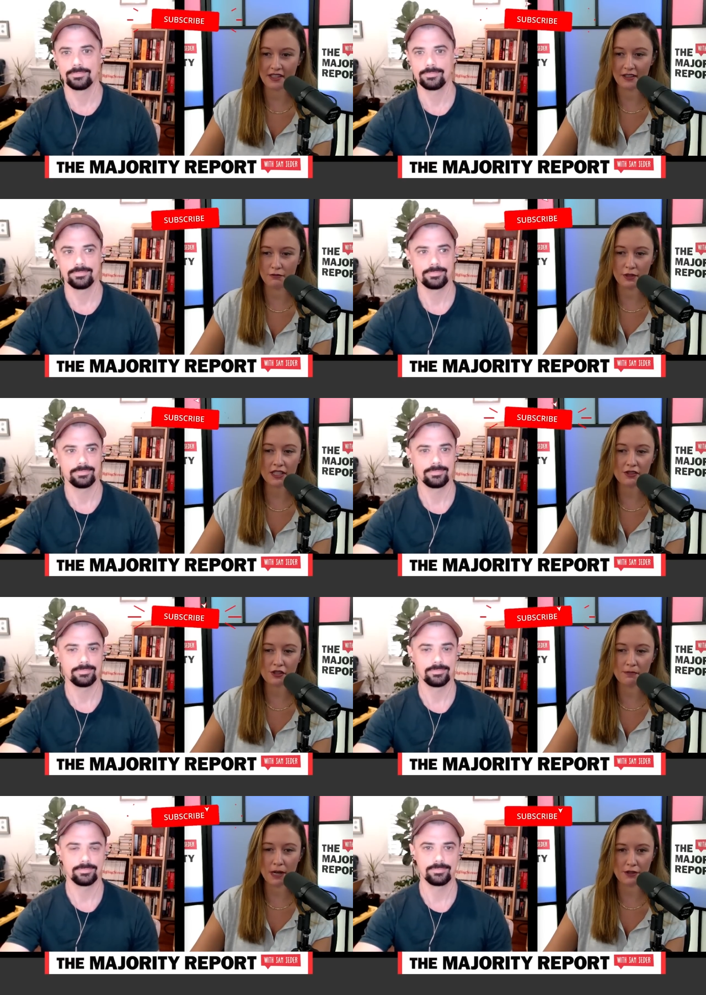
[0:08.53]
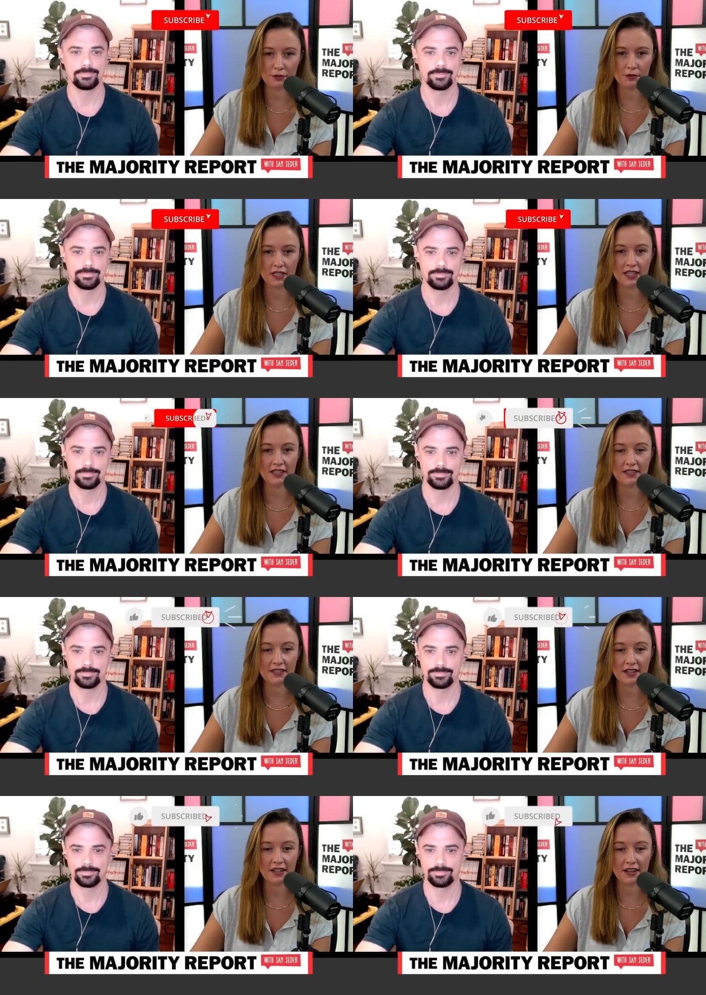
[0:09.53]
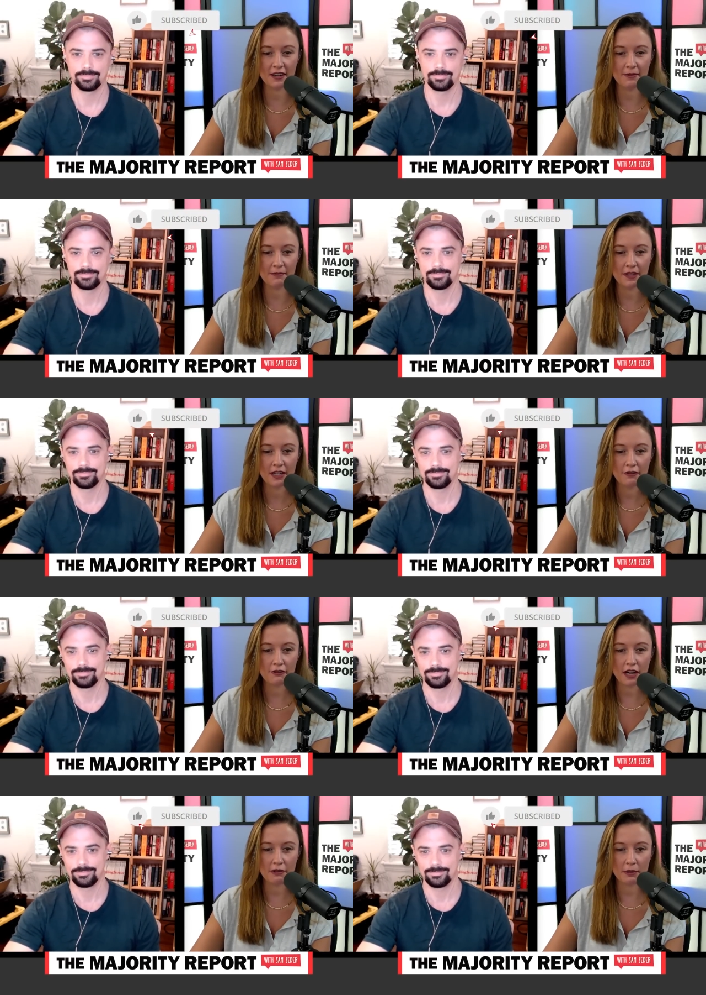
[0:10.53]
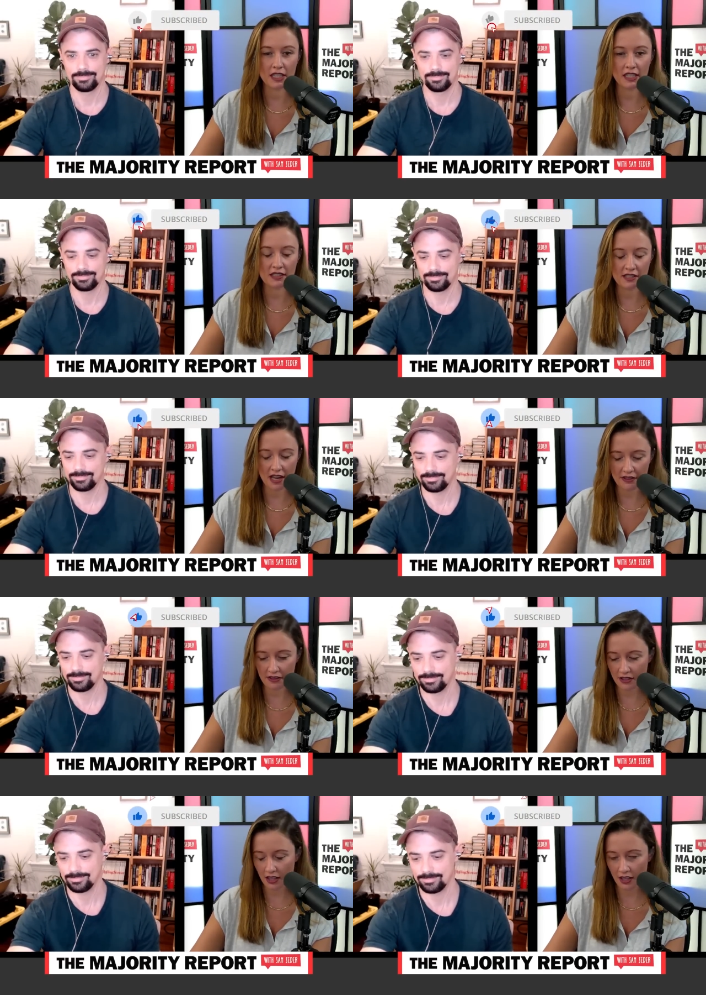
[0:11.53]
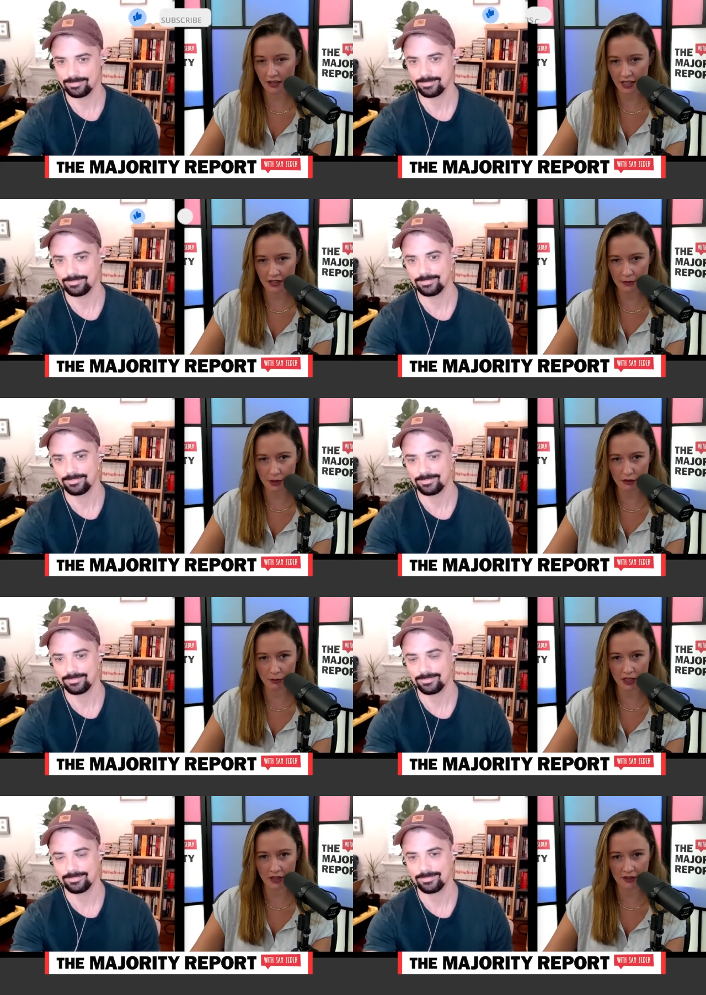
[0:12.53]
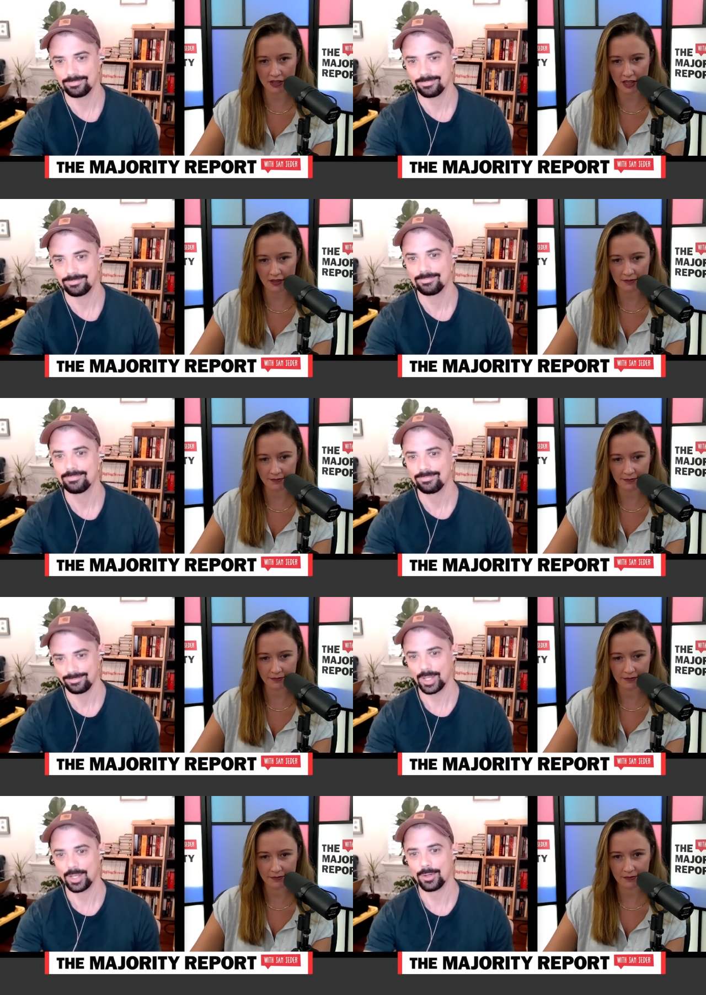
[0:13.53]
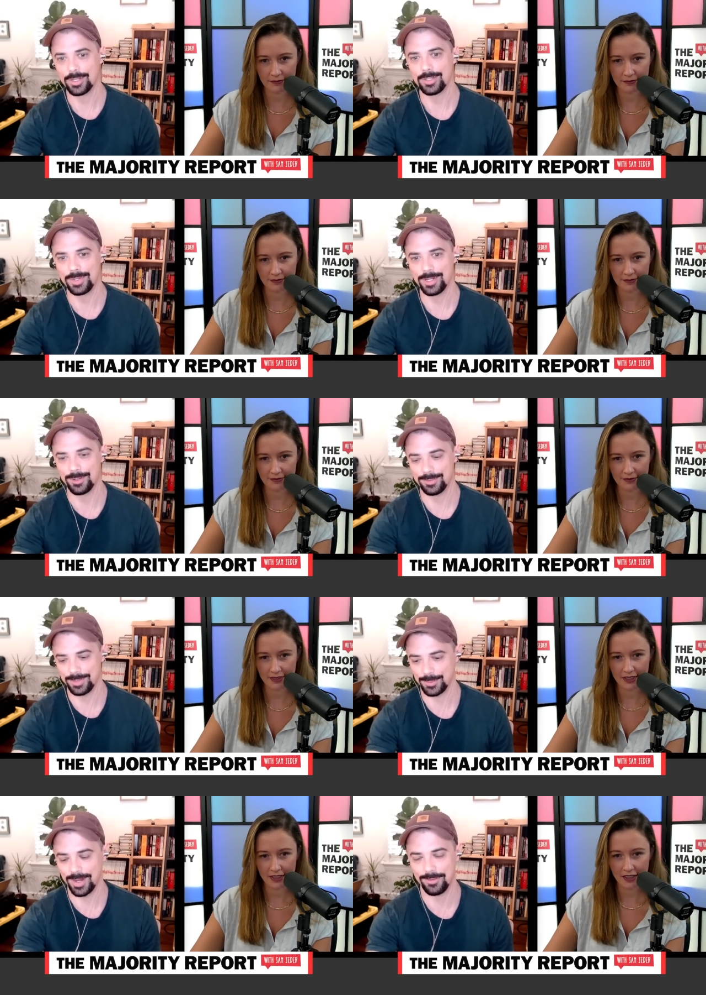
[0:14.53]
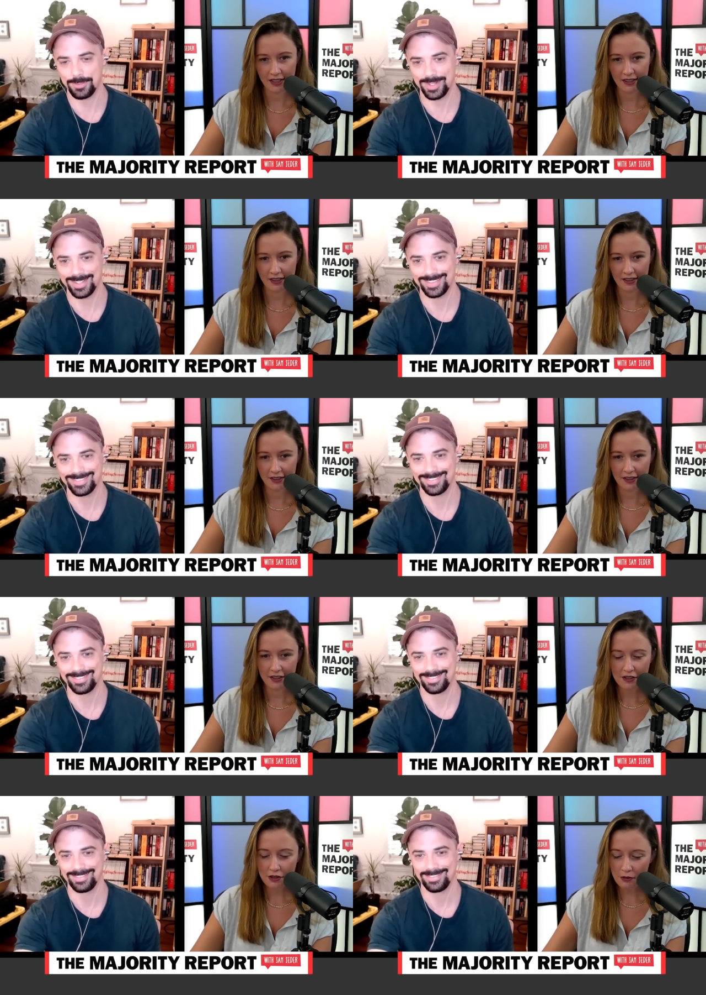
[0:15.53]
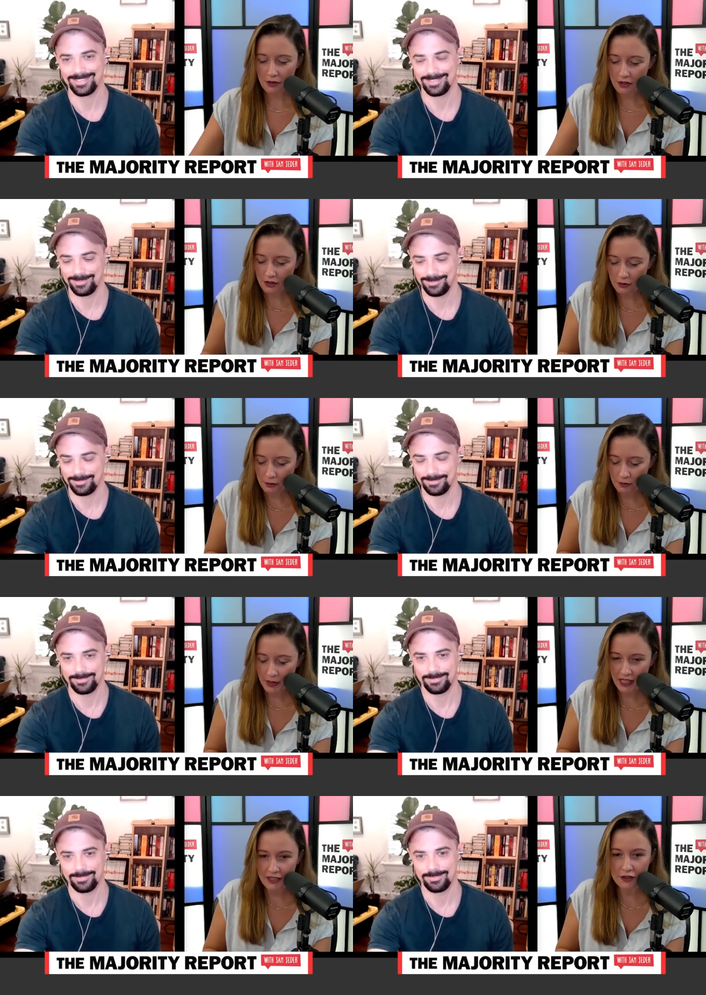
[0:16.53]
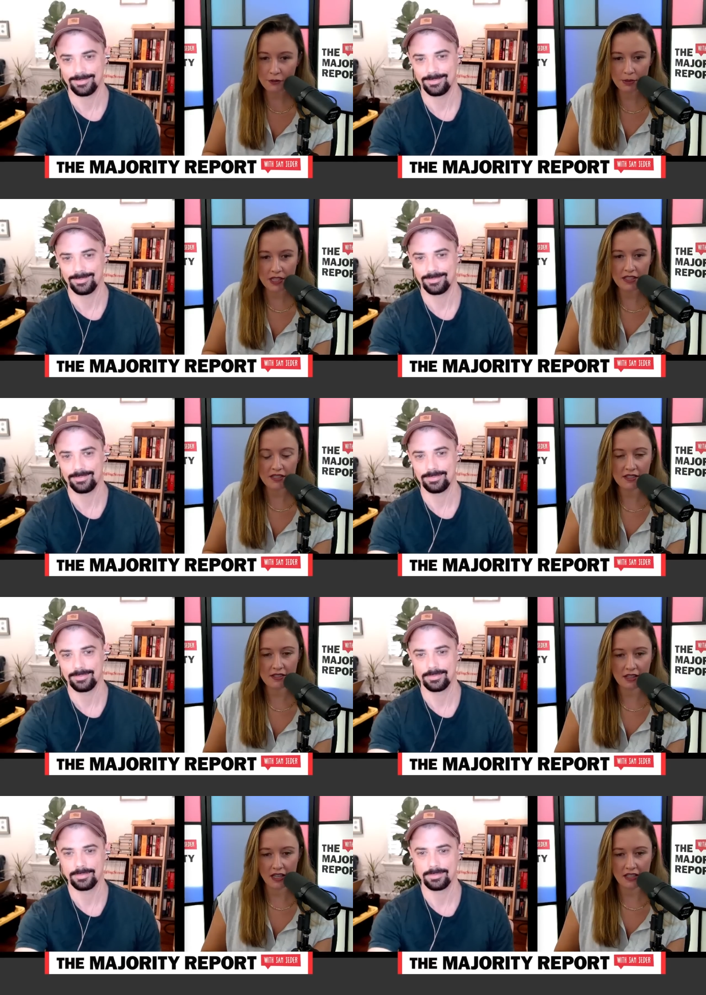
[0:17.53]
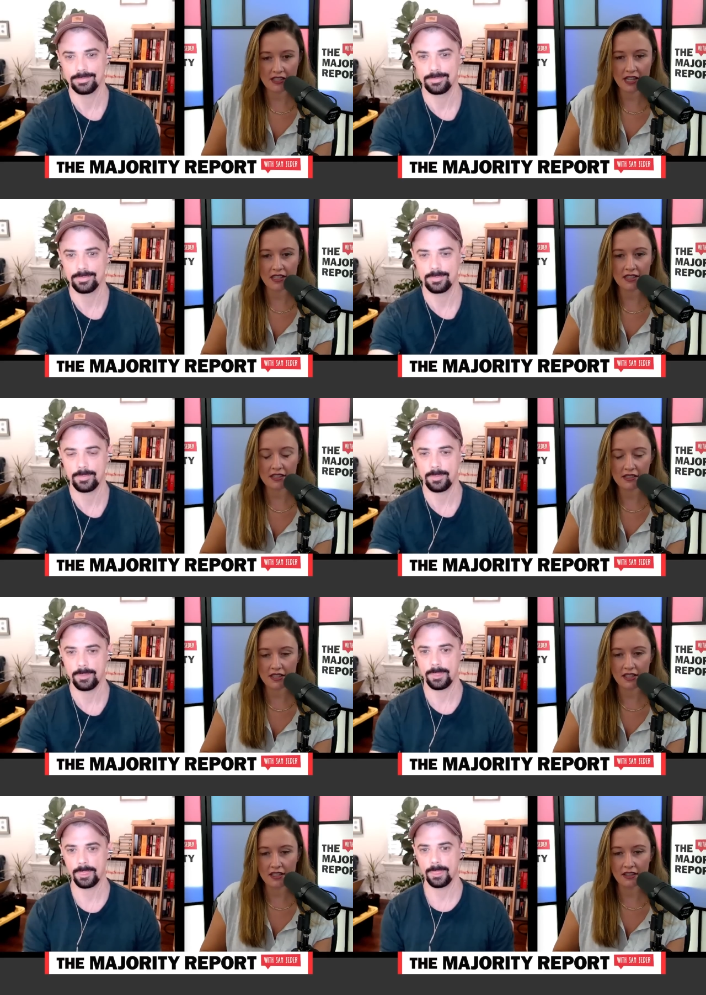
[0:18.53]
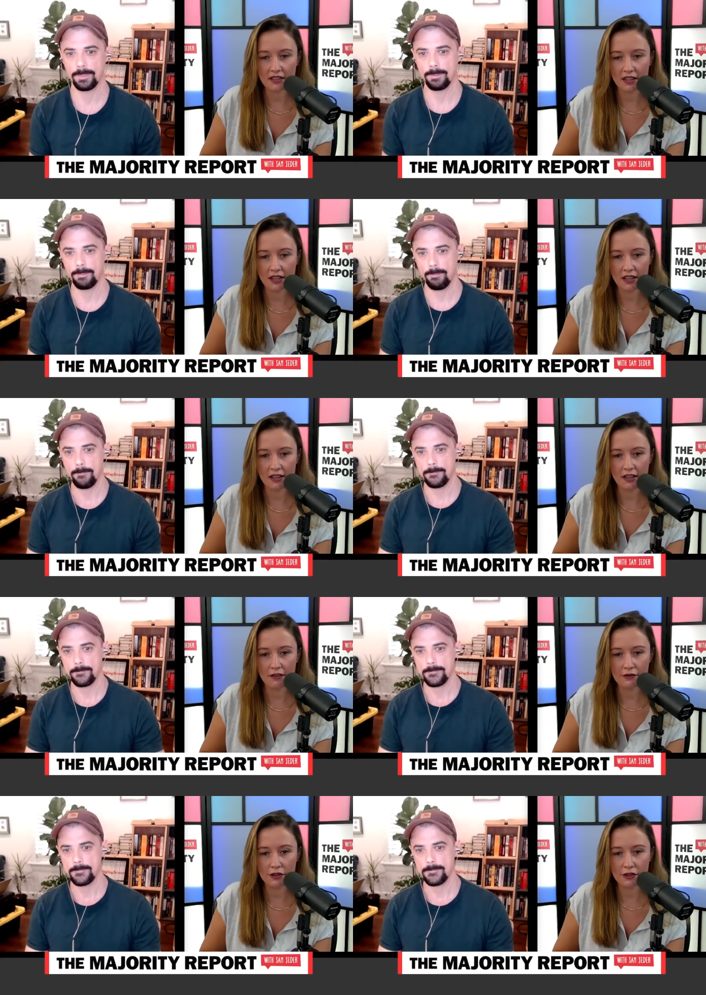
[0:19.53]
Speaker 1: like really just a must-read for everybody. Seth, thanks so much for being here today.
Speaker 2: Great to be here. Thanks for having me.
Speaker 1: So you begin your piece kind of setting the scene of